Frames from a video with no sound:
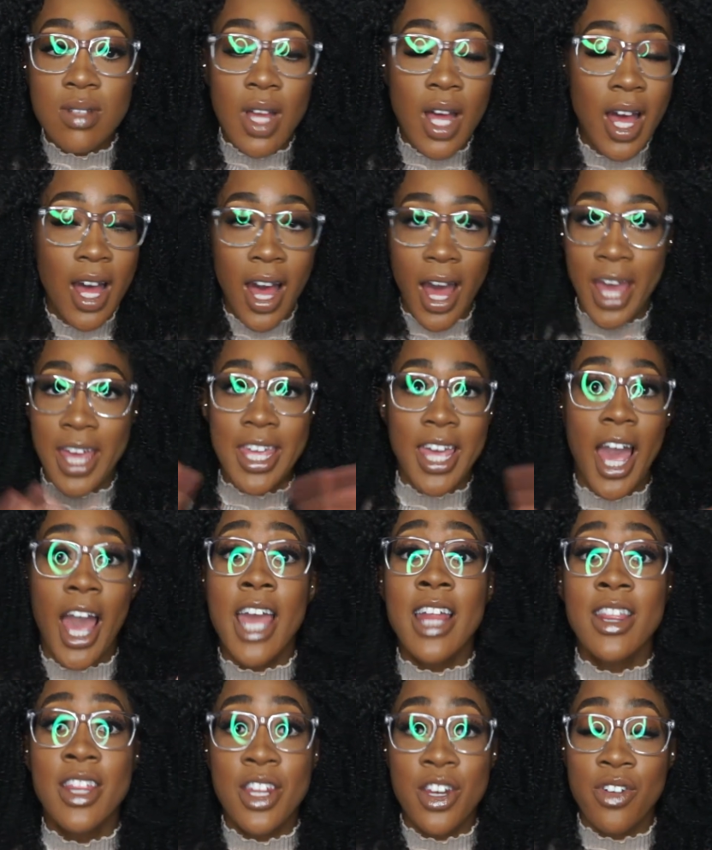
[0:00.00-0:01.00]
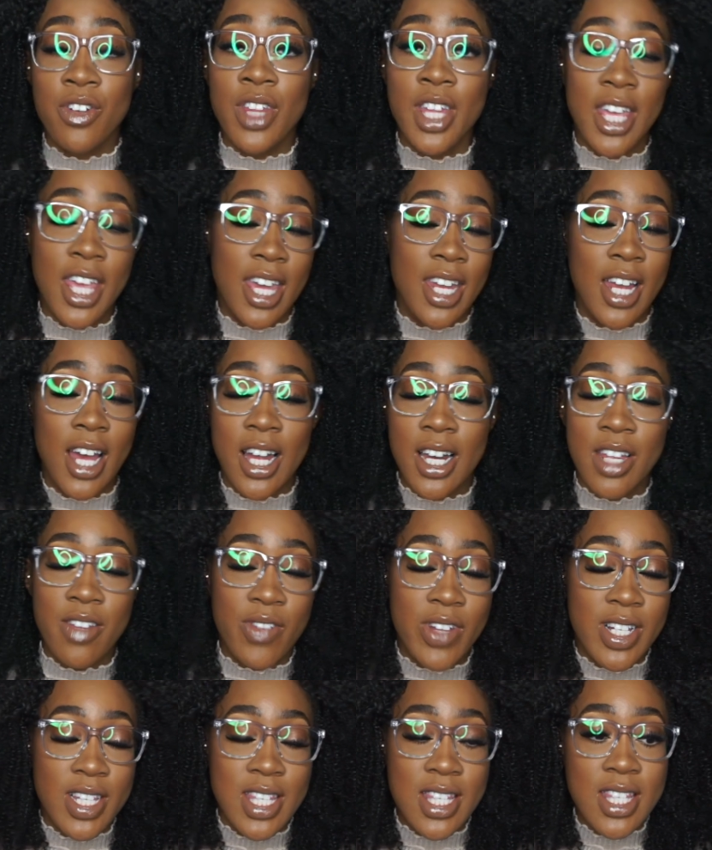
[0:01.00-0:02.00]
I literally cannot
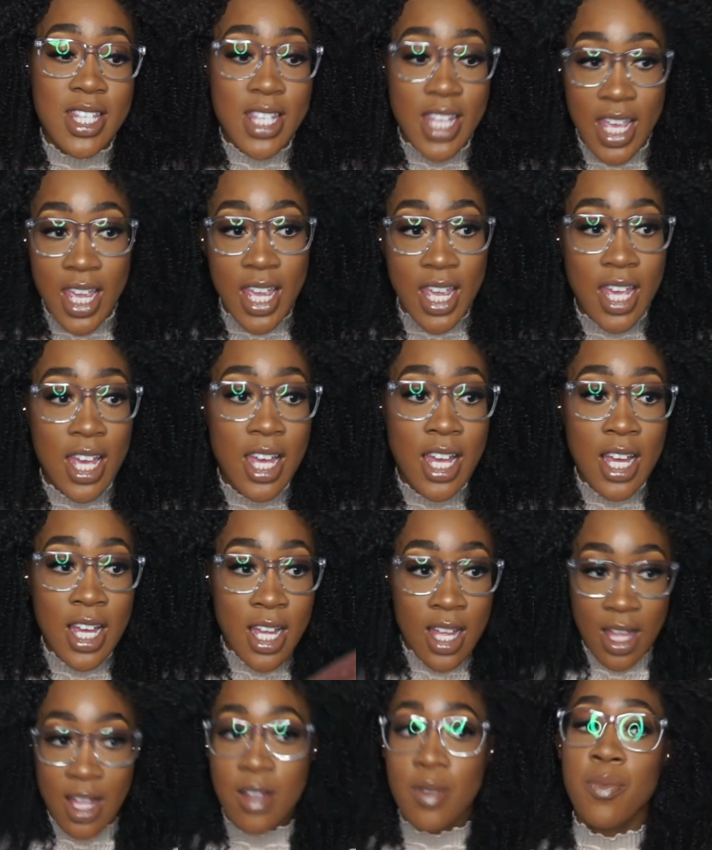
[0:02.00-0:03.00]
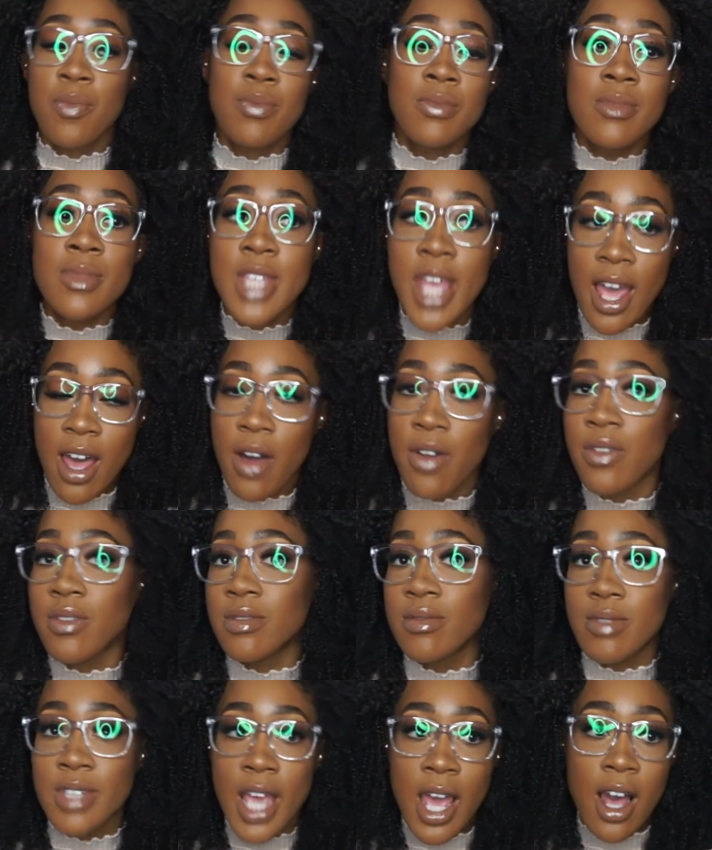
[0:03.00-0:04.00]
even see
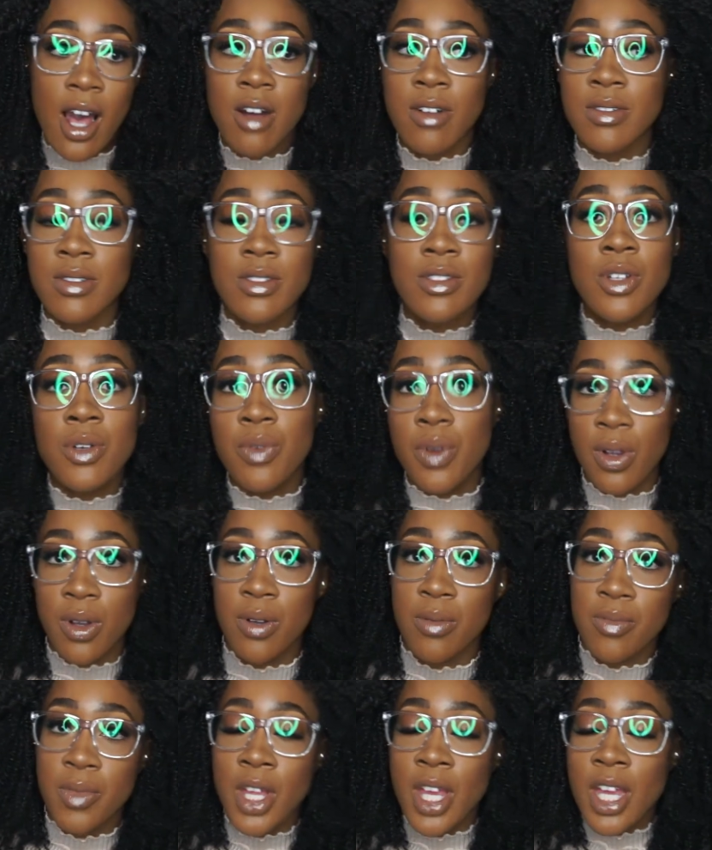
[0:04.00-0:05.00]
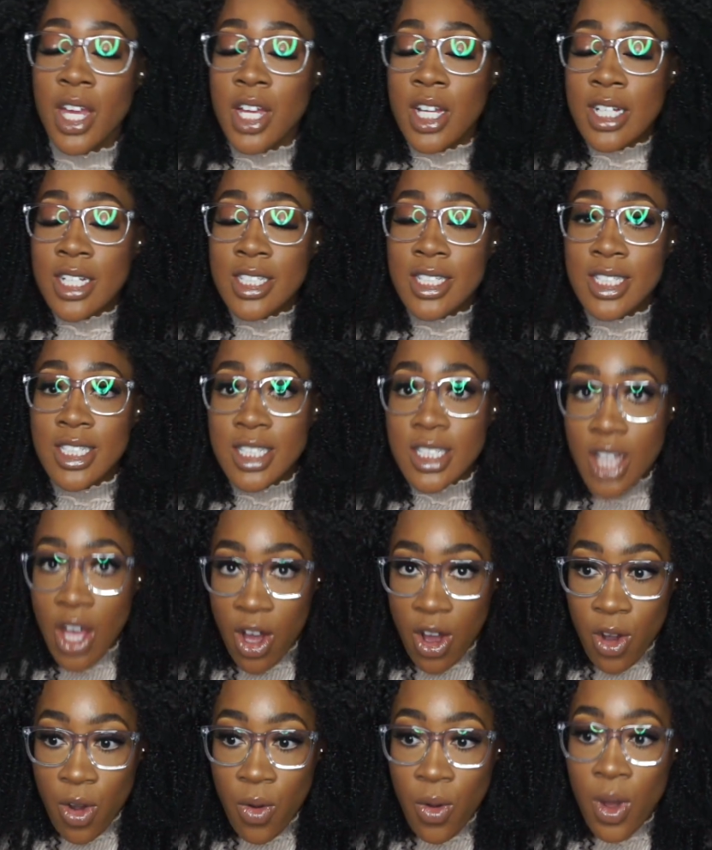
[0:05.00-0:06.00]
down the room.
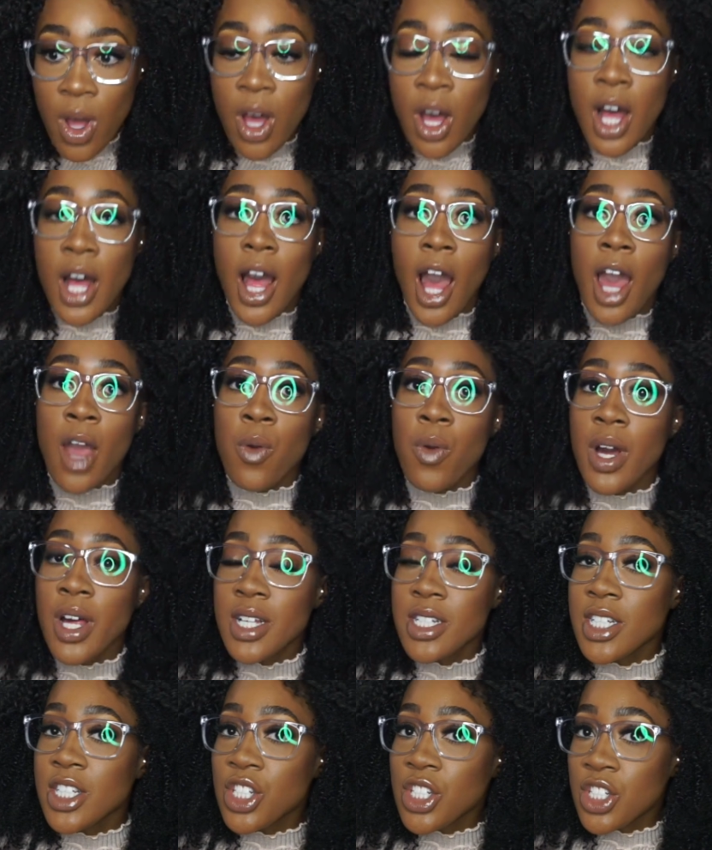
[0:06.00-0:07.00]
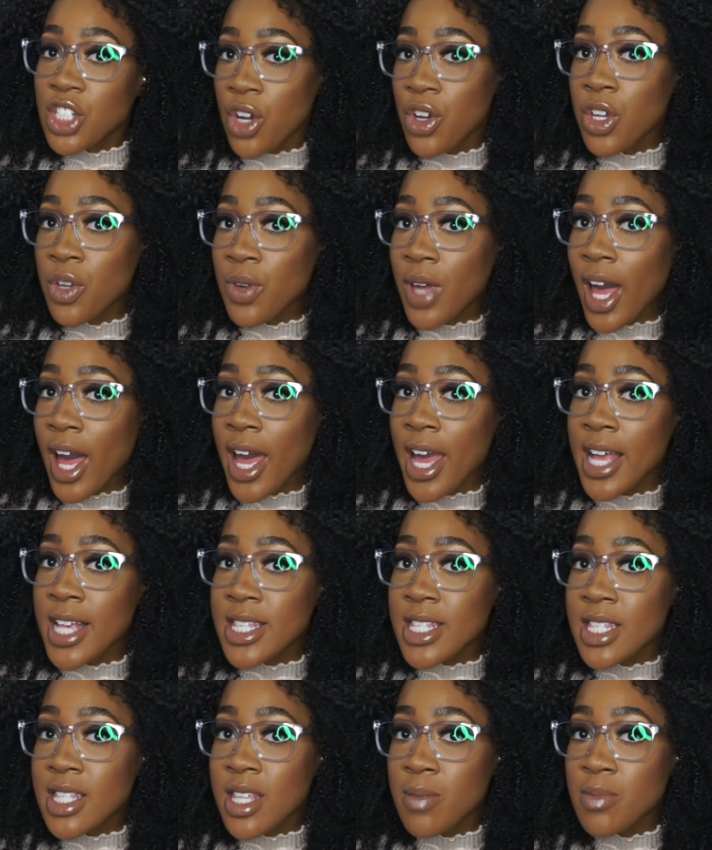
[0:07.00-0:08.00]
So I wanted to show you
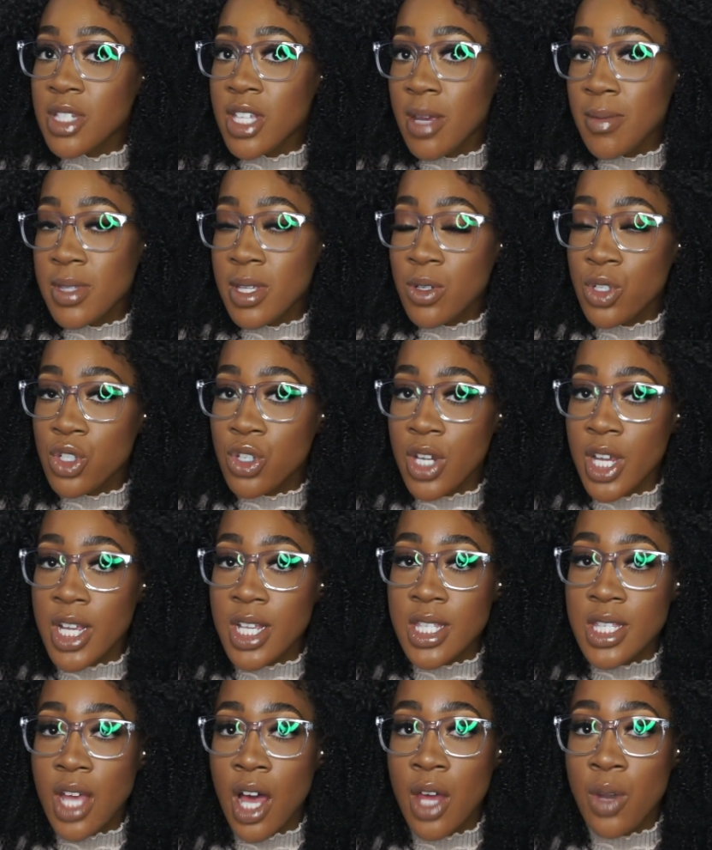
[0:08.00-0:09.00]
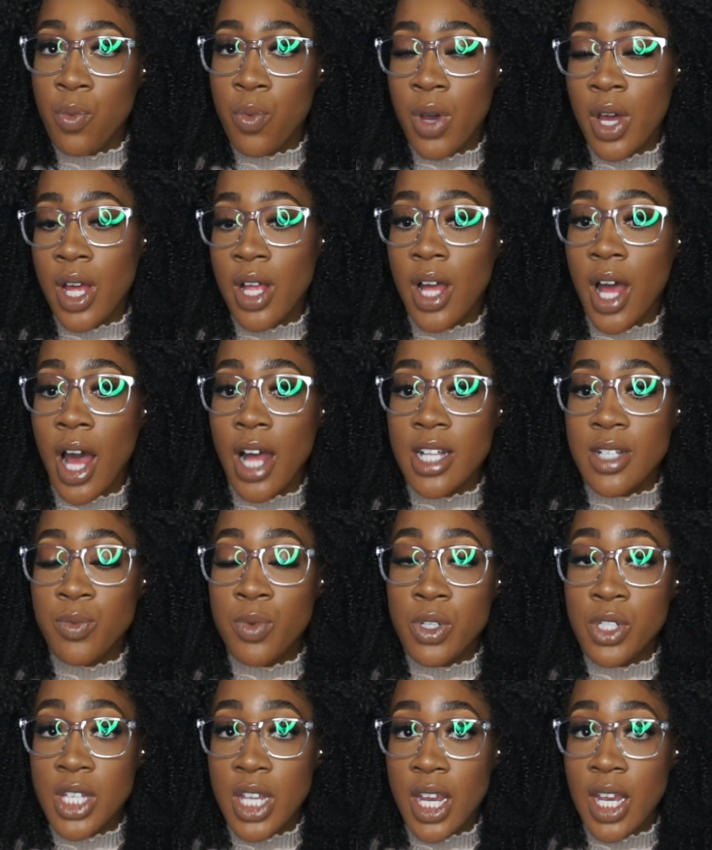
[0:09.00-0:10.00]
guys some tips and tricks on what
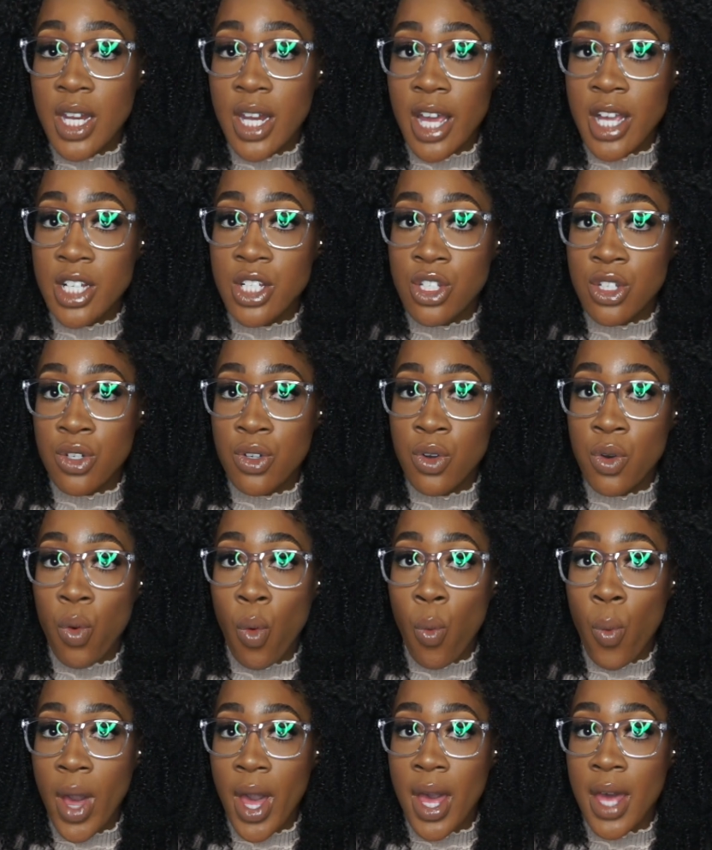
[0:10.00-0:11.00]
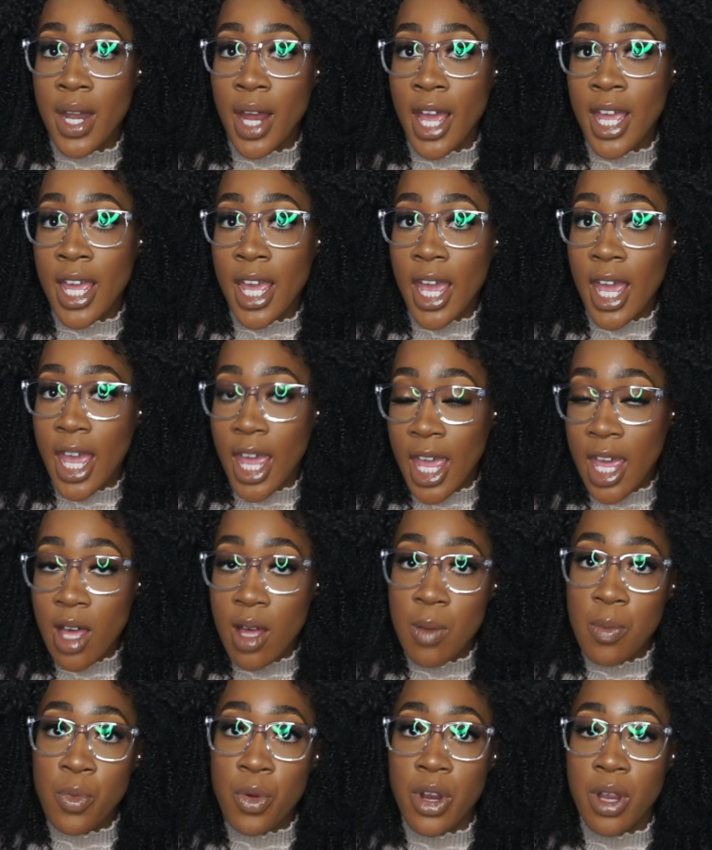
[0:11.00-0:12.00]
routine I do when I
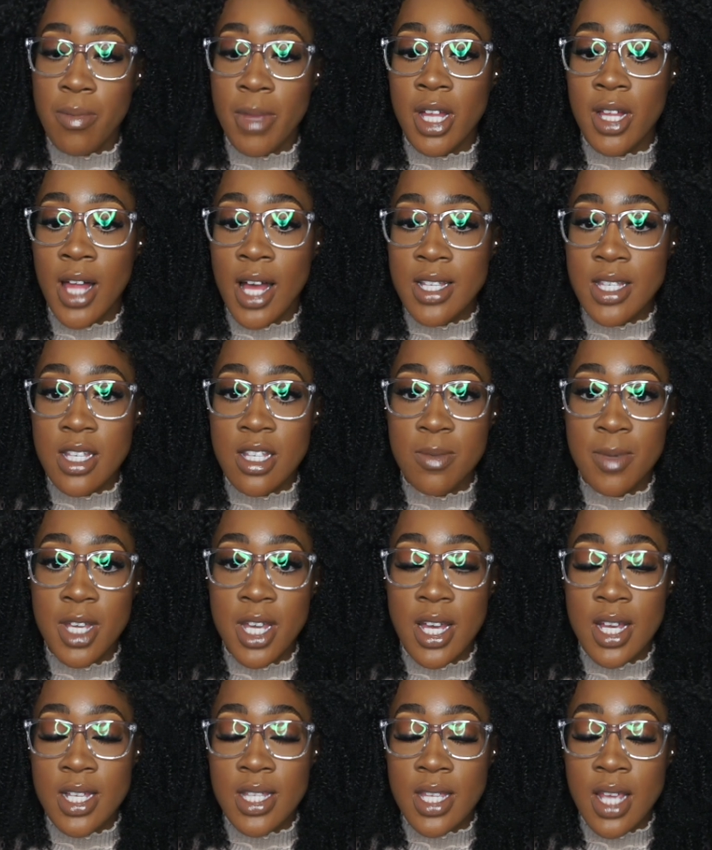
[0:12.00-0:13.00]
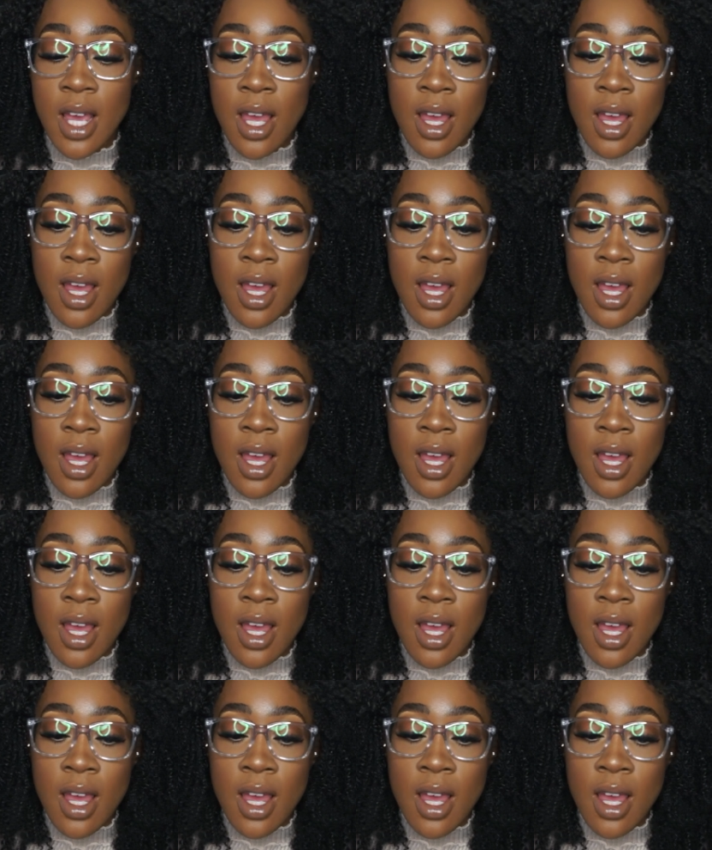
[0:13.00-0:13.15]
am wearing my glasses, because